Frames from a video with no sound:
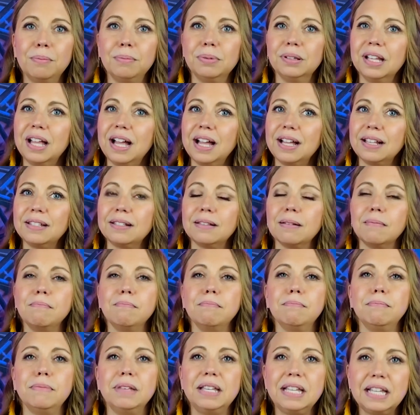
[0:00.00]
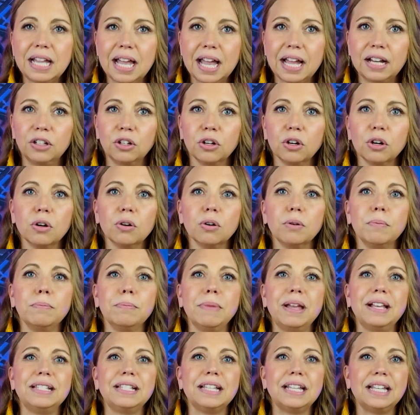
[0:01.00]
Plus, Meet Edgar
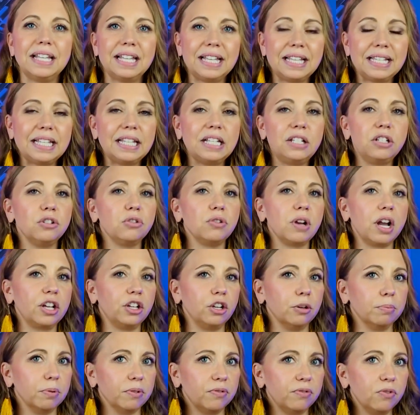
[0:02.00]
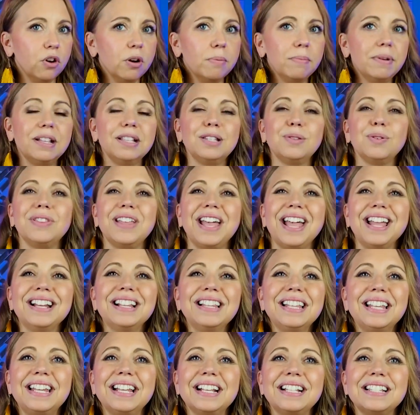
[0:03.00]
makes it easy to track your performance with
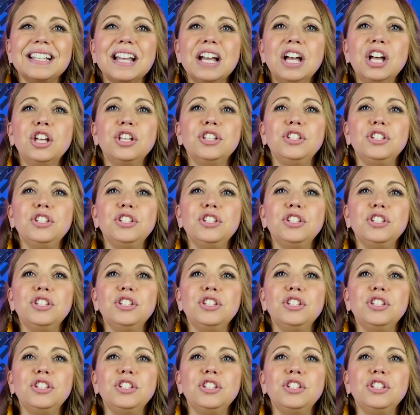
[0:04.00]
analytics